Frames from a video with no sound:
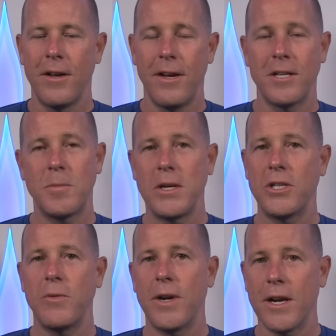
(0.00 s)
And
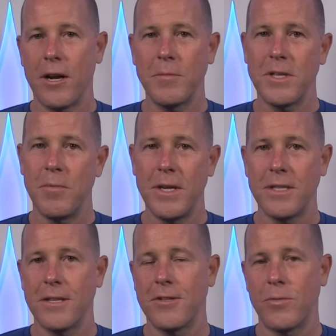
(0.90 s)
especially when it comes to
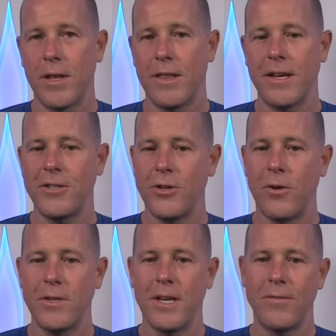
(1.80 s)
business, one of the things you
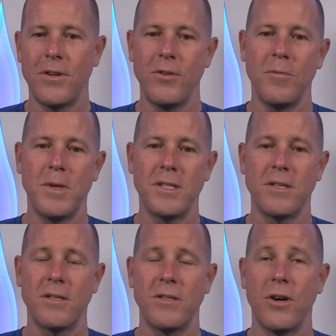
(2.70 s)
always have to do in
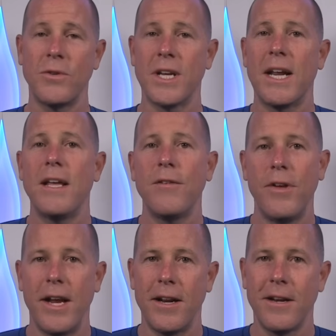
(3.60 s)
business is you always got to
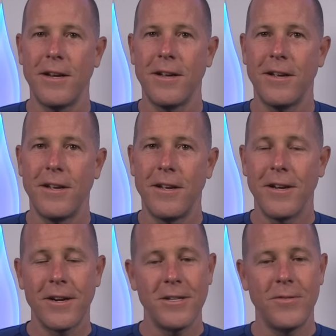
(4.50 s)
innovate.
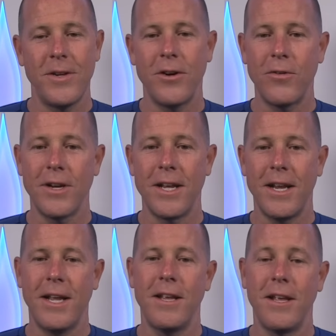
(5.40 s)
Because if you don't
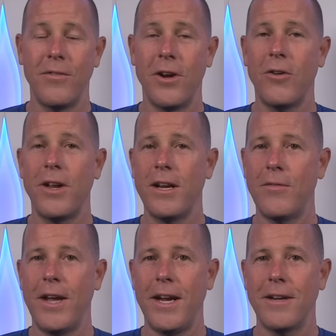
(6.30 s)
get if you don't
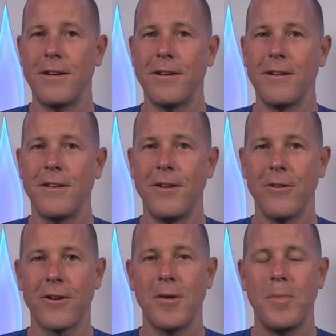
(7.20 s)
innovate,
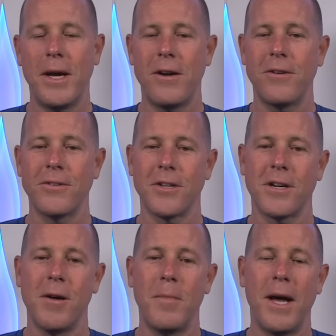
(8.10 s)
your competitors will
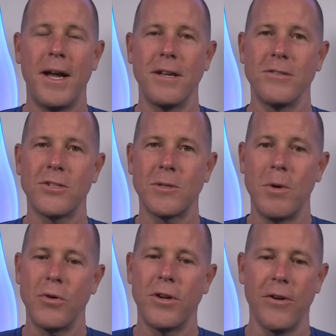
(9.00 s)
come by and
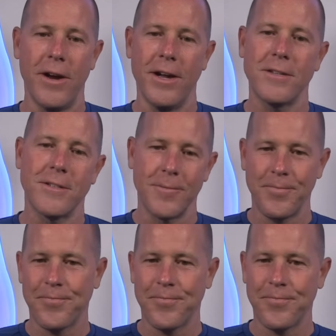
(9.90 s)
smoke your ass.